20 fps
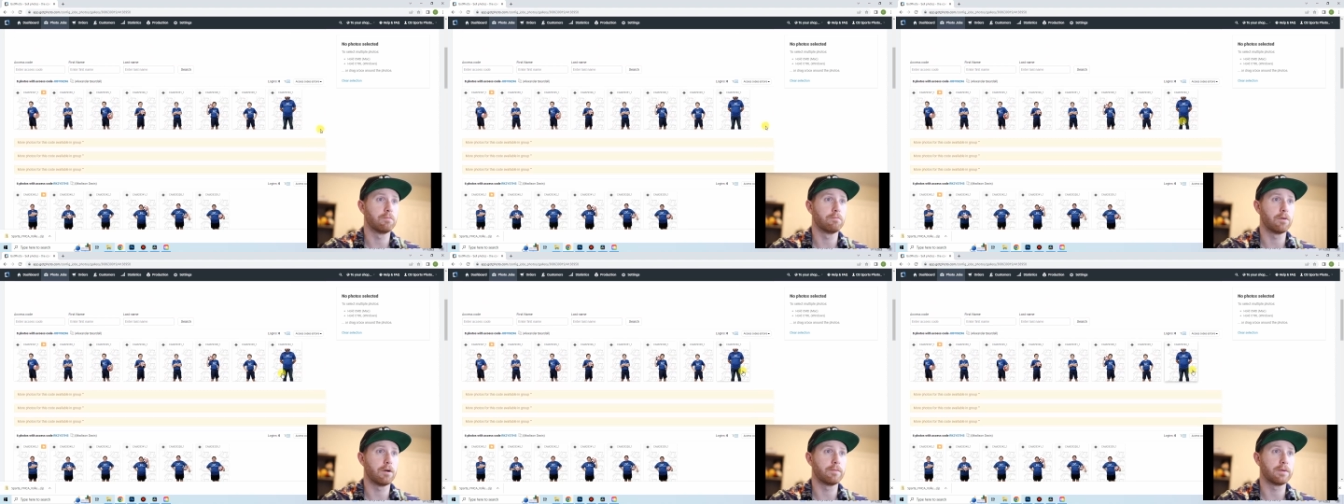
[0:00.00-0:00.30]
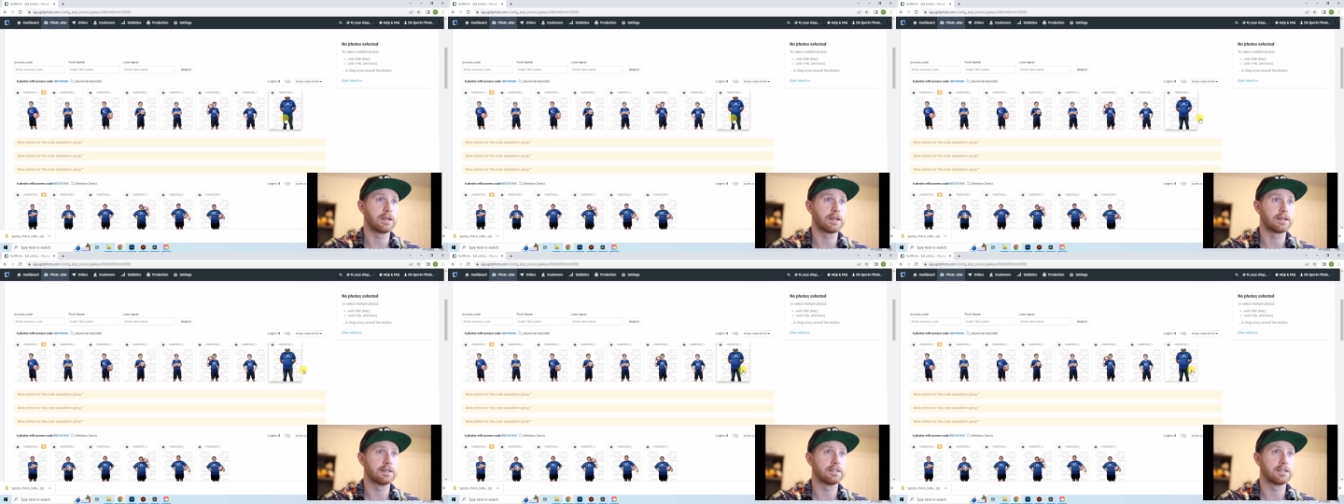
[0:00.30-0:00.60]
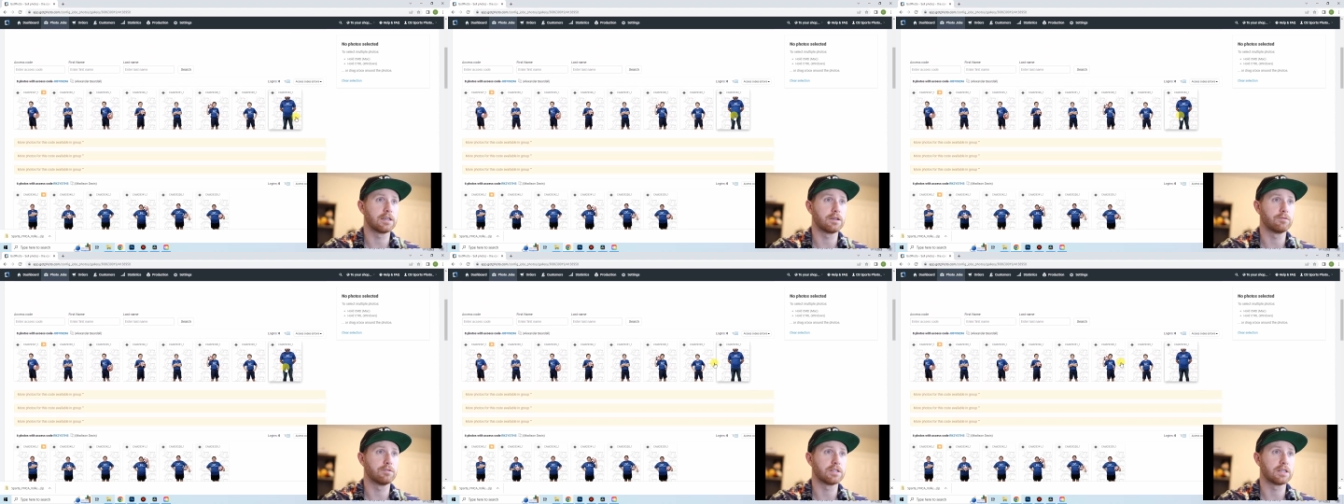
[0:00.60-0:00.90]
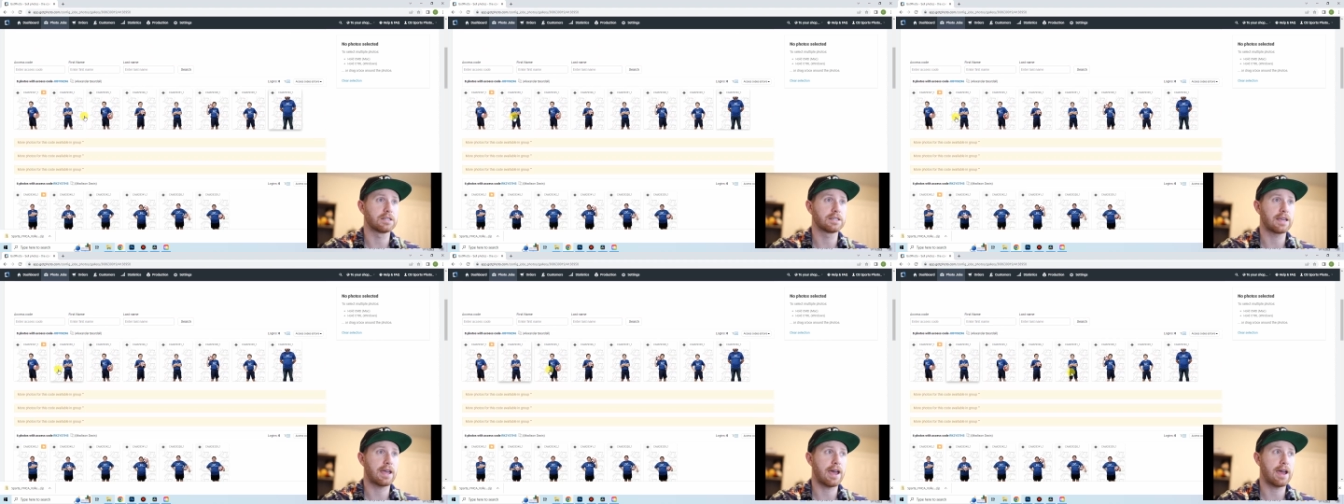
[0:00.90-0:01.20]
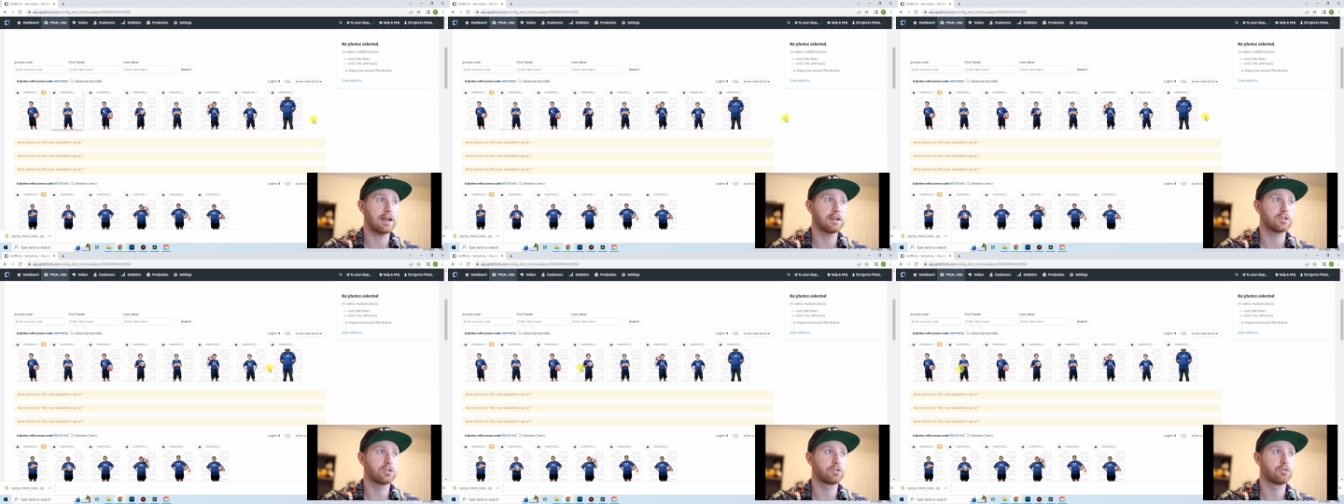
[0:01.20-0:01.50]
but because he was
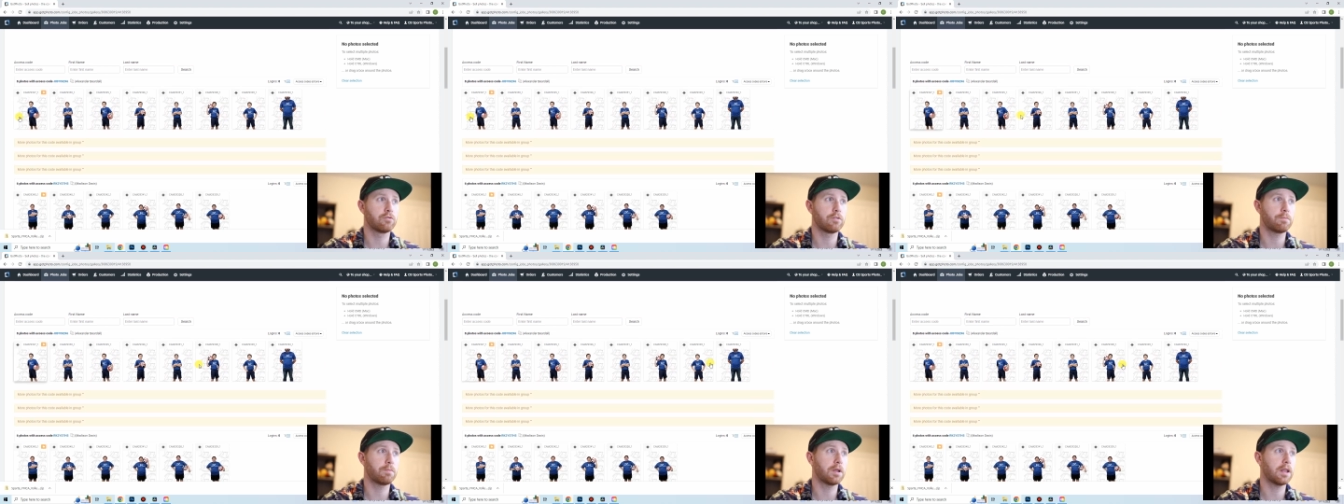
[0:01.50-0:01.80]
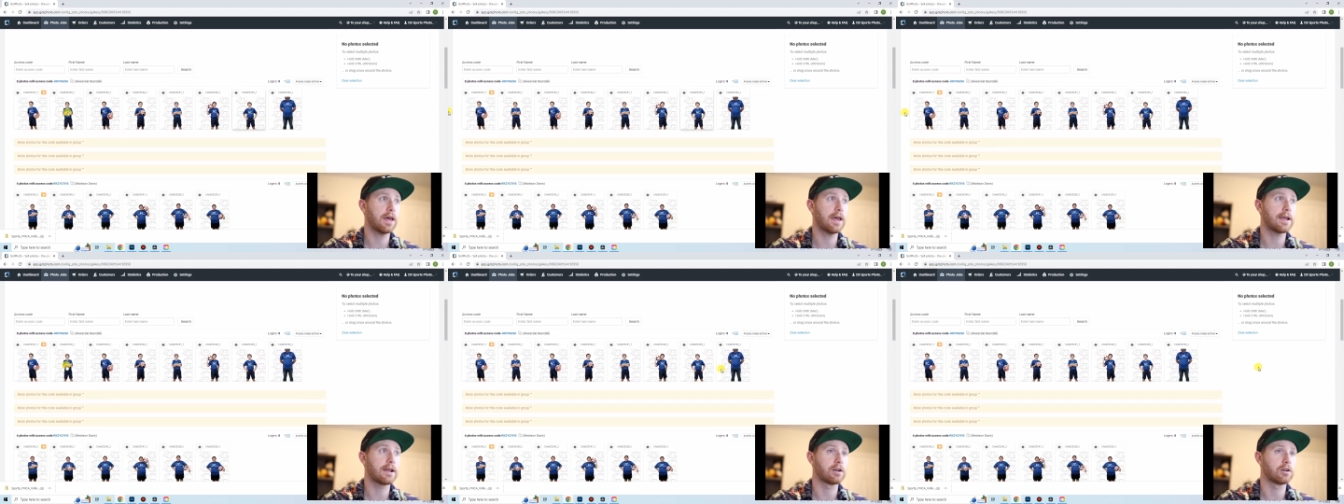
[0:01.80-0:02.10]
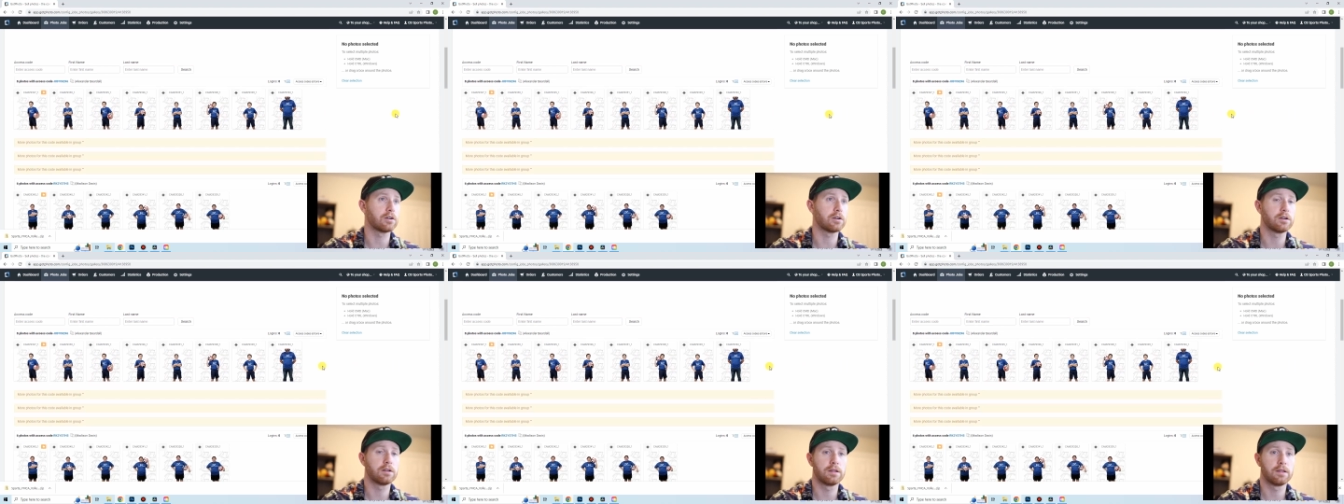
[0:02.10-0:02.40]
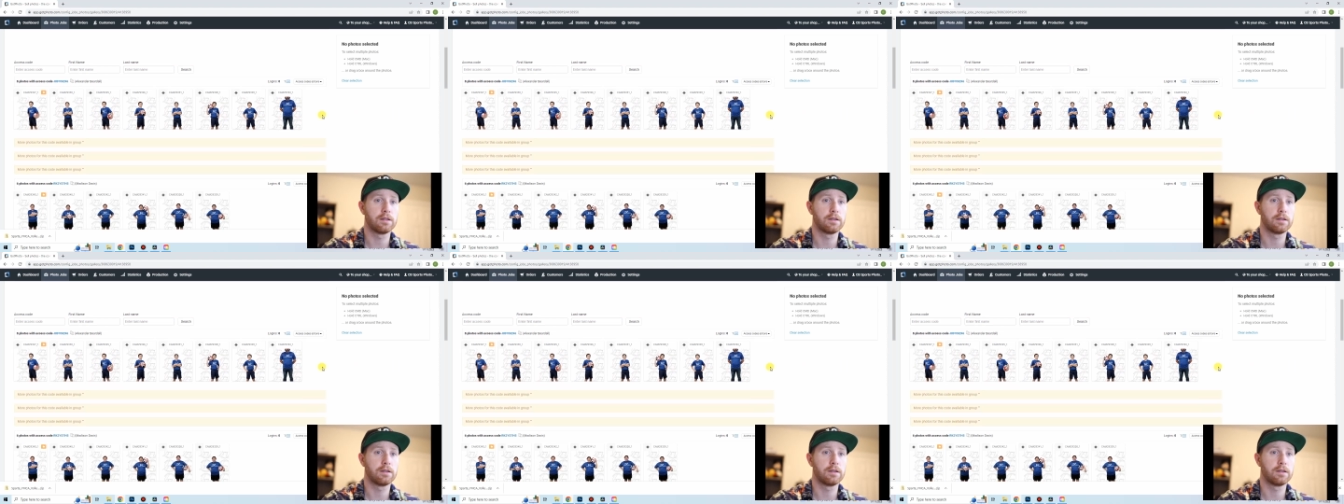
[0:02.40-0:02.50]
attached to a player,